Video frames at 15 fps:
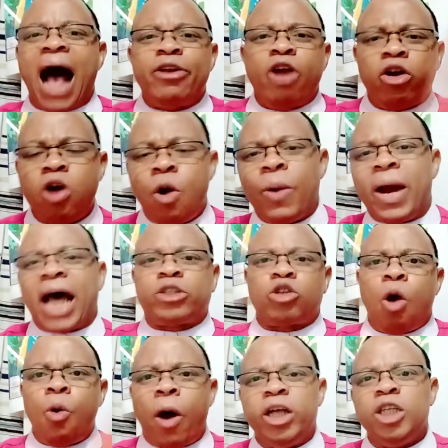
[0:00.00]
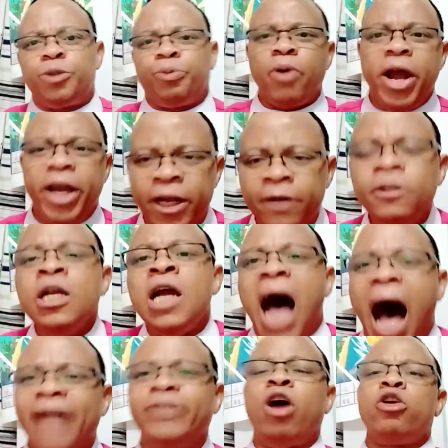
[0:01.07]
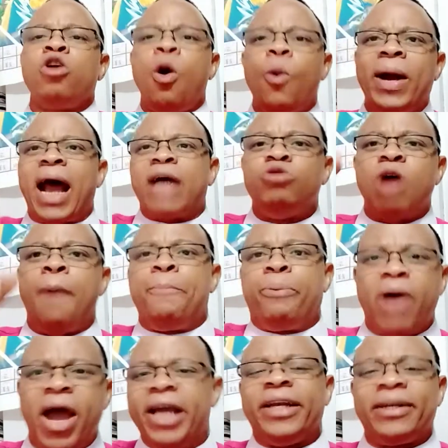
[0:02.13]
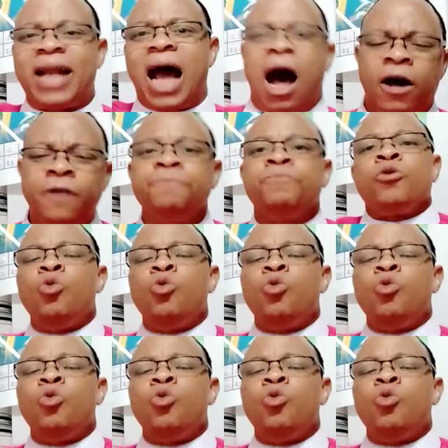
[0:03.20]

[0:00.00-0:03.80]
I don't know whether someone is praying. I don't know whether you are praying now,